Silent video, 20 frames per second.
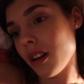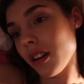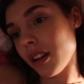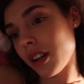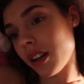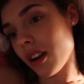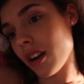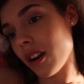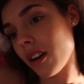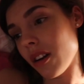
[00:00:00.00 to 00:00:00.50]
I'm
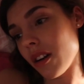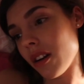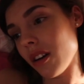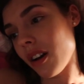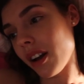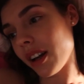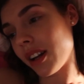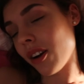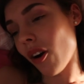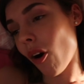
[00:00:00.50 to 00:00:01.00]
like, oh,
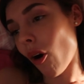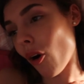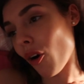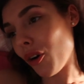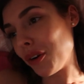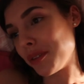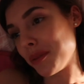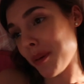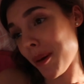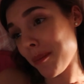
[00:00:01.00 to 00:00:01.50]
I can't
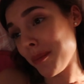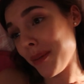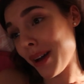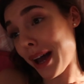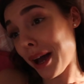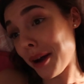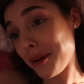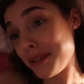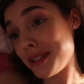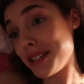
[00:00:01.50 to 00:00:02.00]
remember
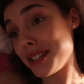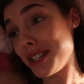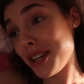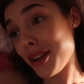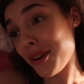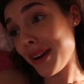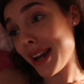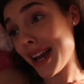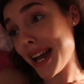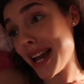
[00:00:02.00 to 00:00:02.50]
how to
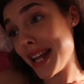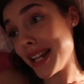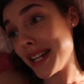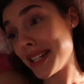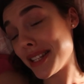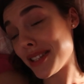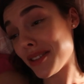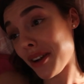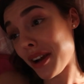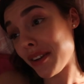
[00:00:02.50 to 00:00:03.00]
do it and
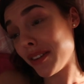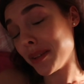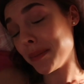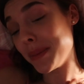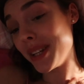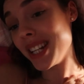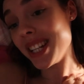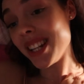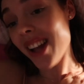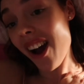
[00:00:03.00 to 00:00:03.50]
it's driving
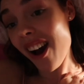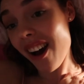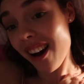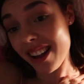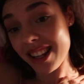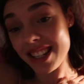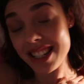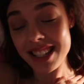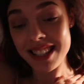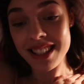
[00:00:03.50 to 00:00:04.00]
me
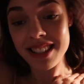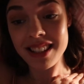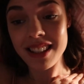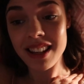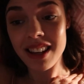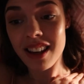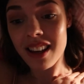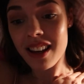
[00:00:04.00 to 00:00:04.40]
nuts.